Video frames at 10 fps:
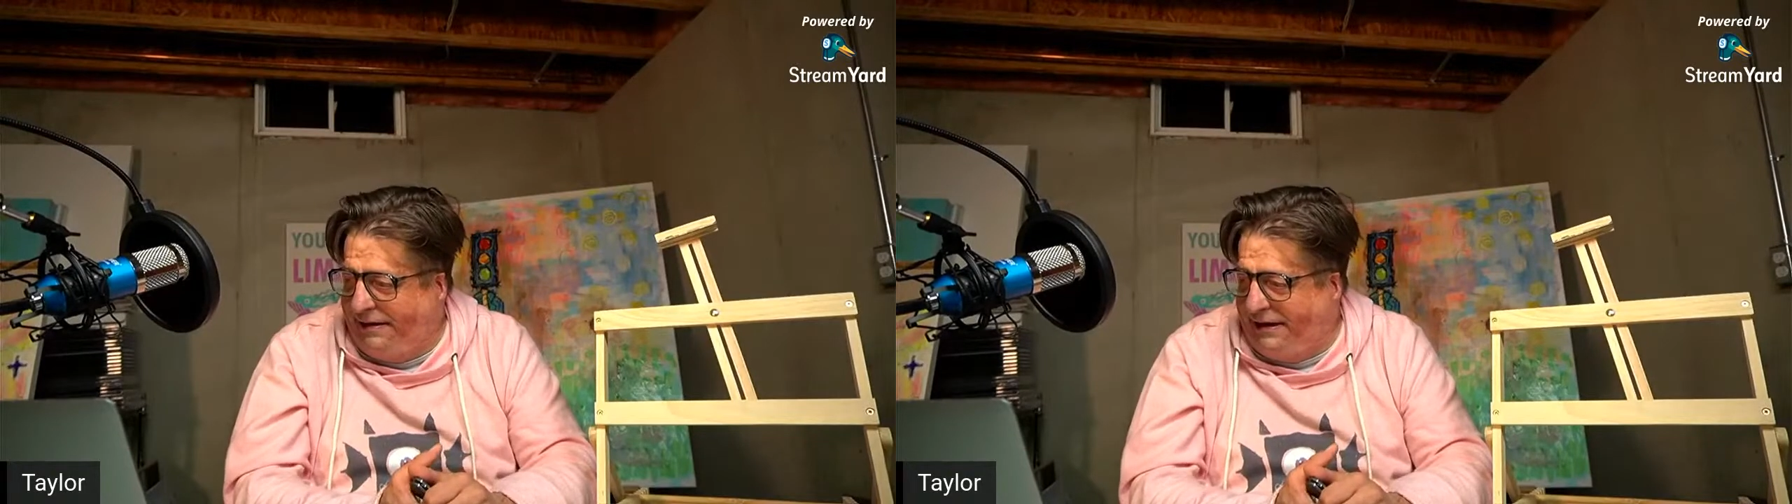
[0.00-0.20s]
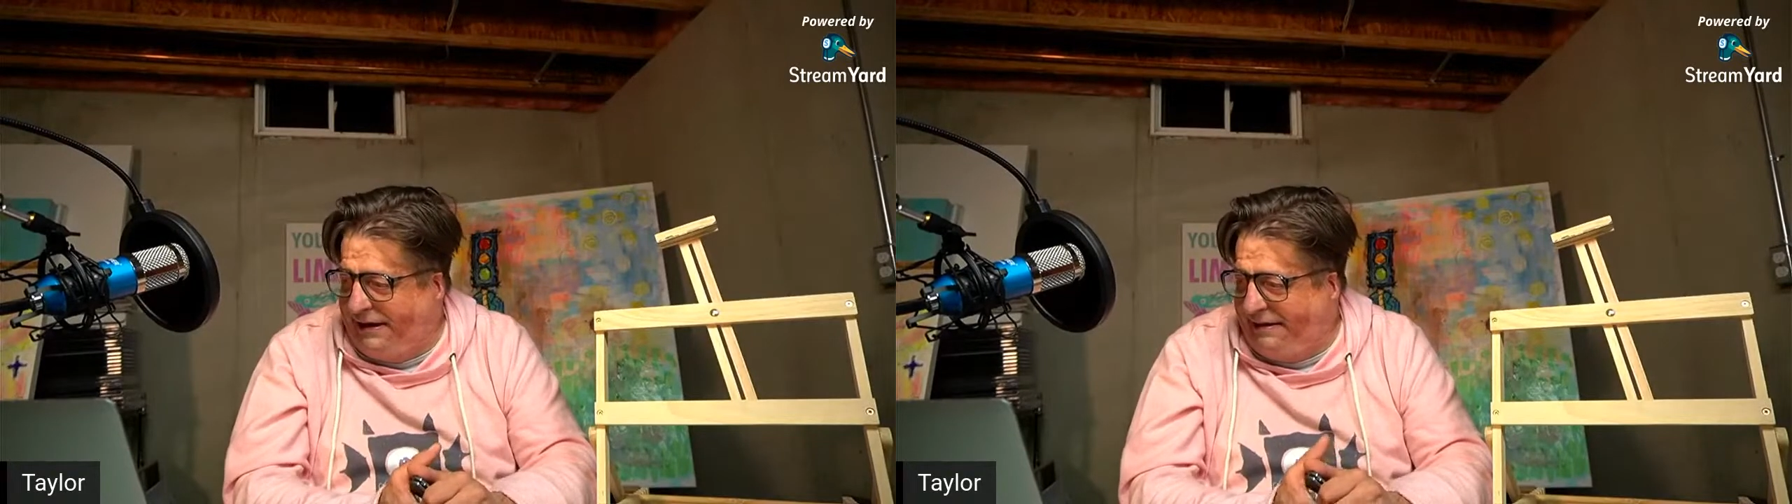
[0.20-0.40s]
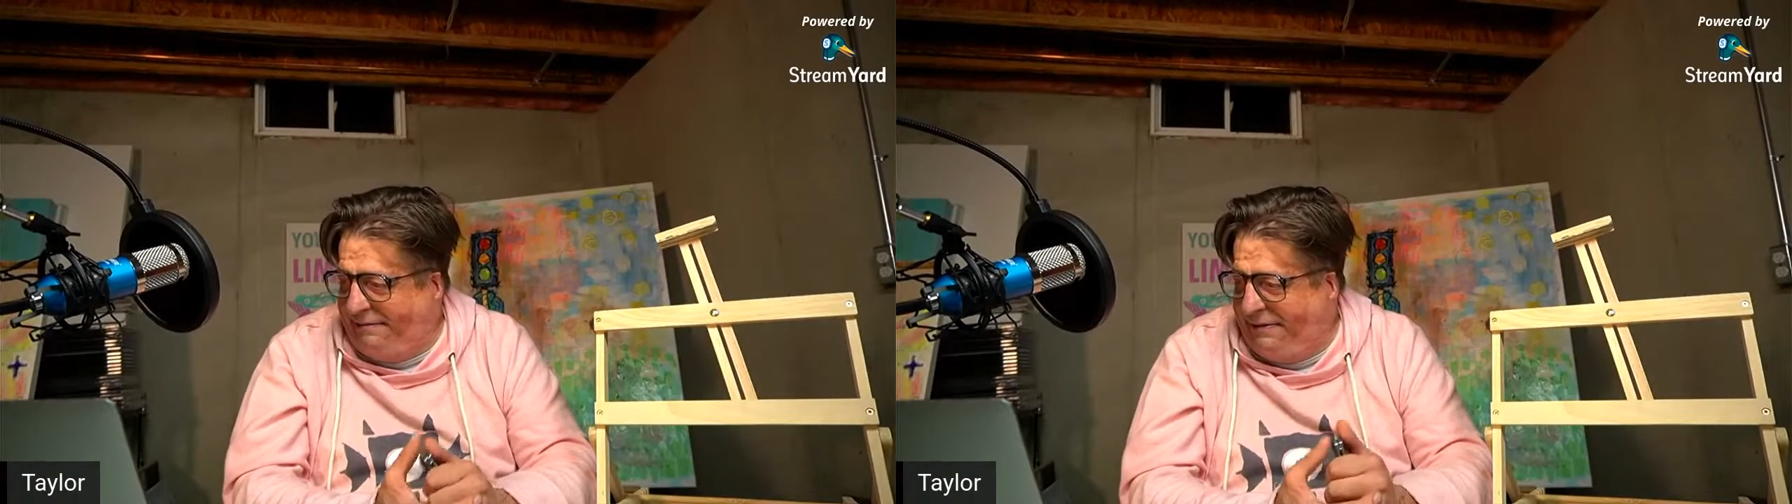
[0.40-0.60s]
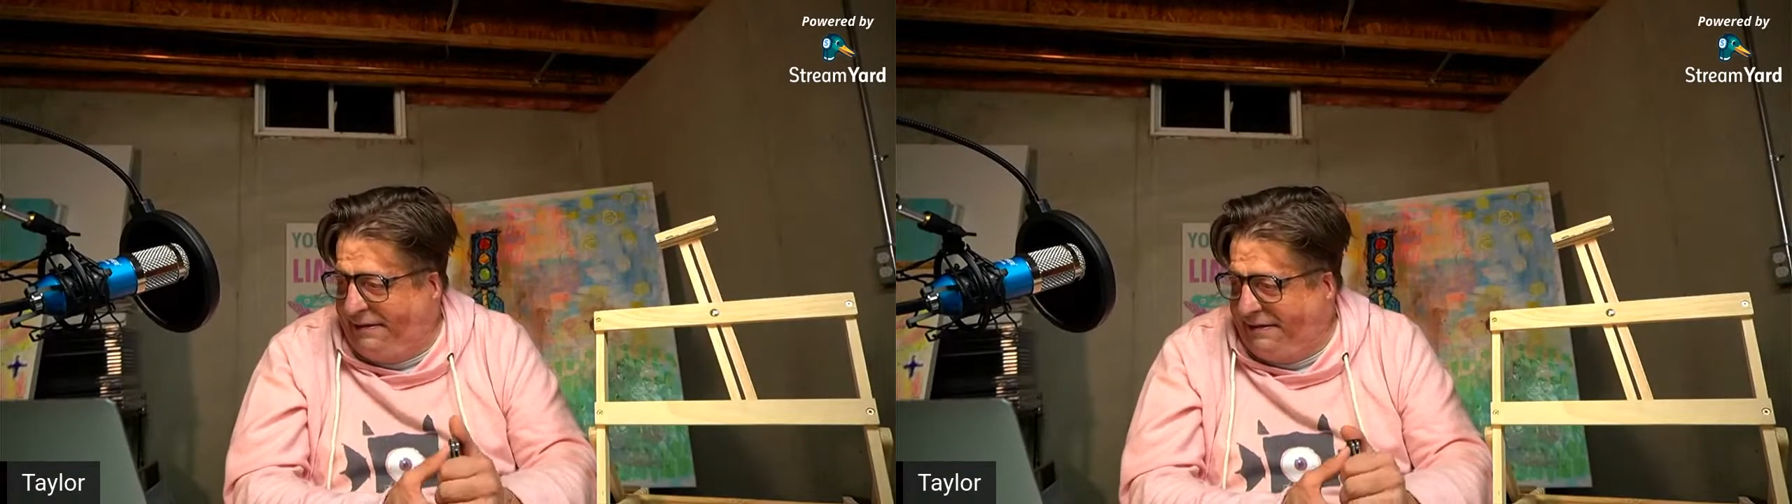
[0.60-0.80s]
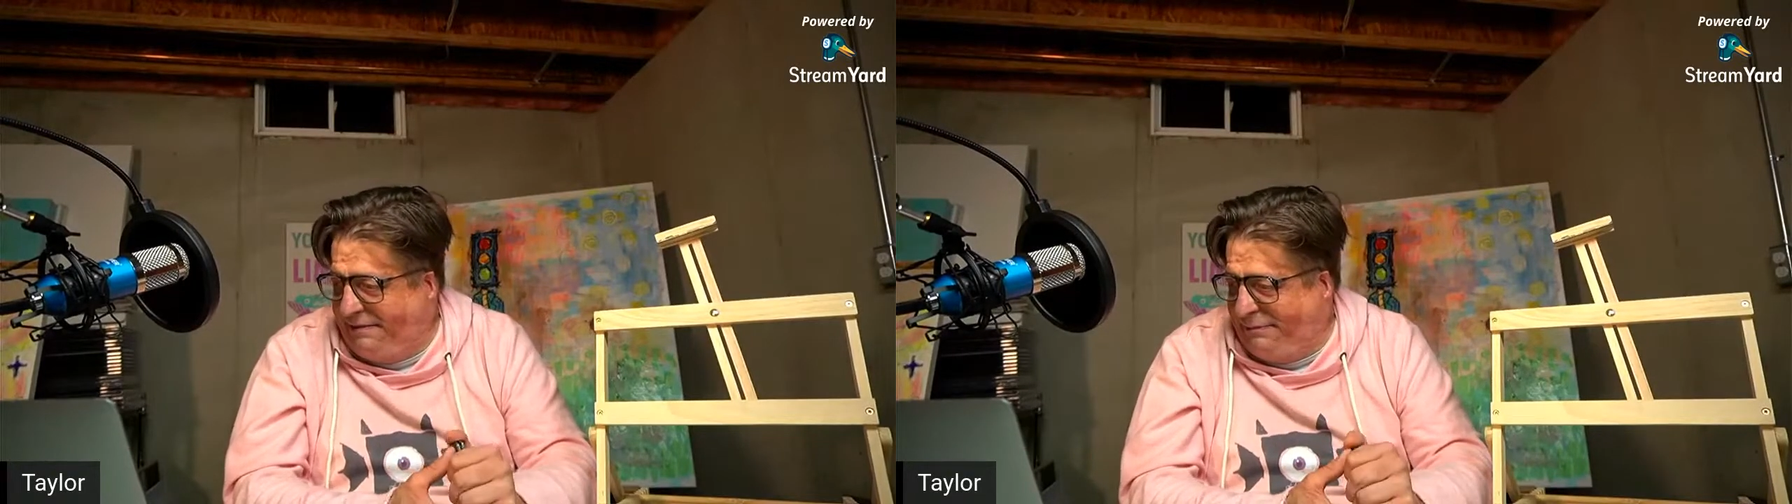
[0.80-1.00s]
Uh,
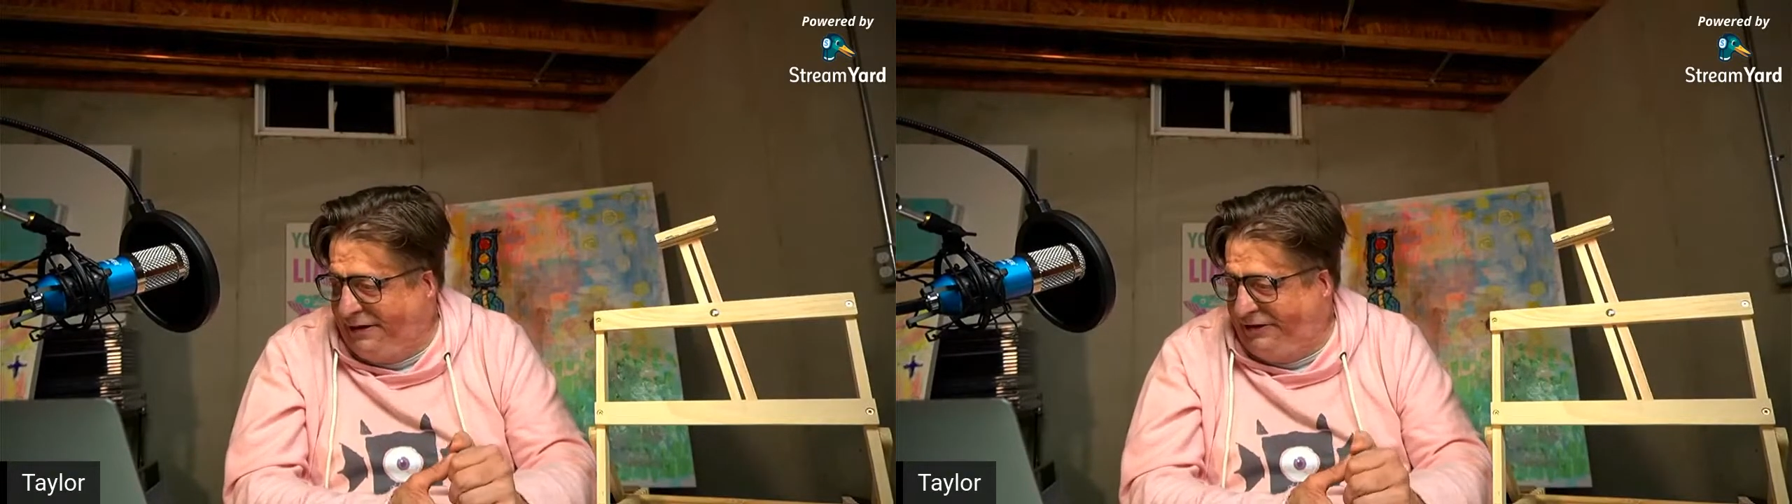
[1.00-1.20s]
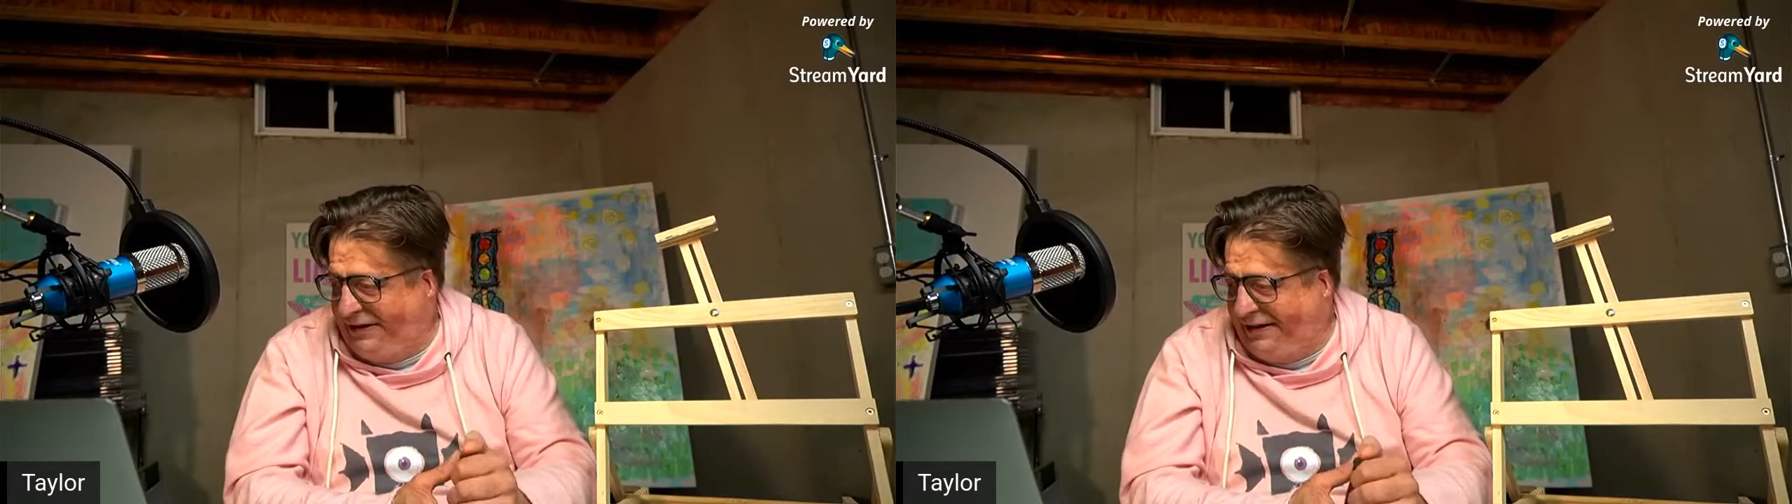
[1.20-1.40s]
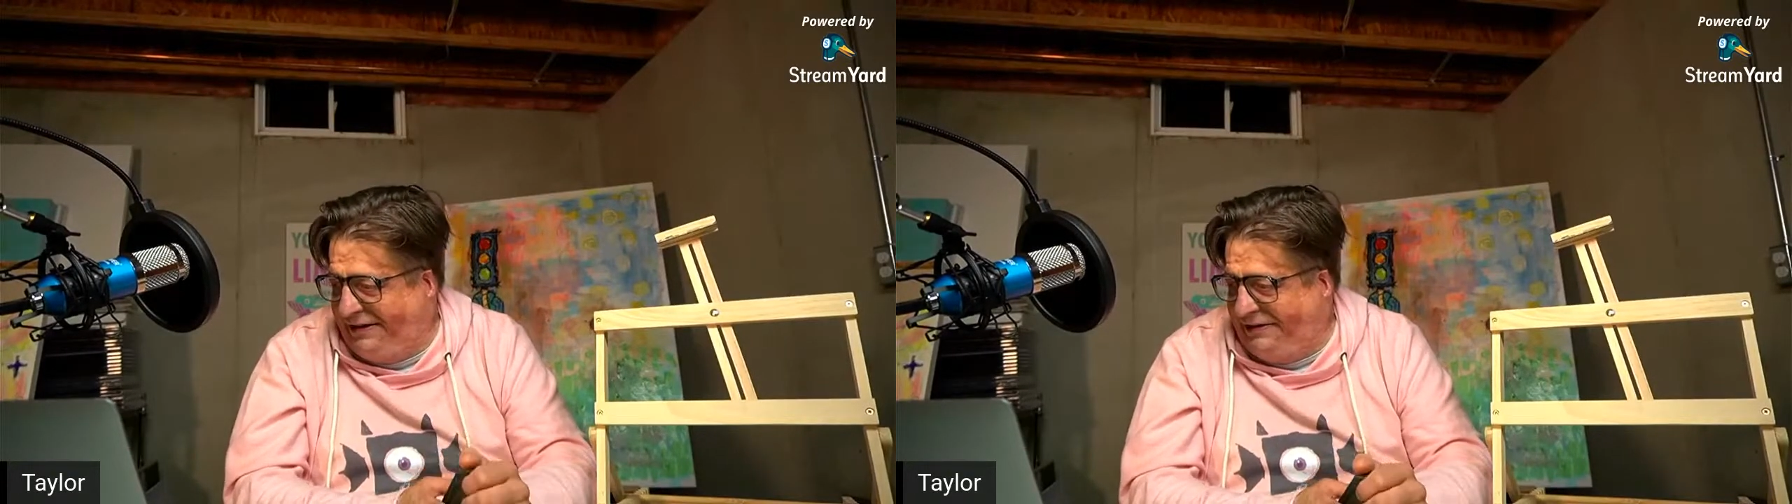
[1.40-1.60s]
appreciate it.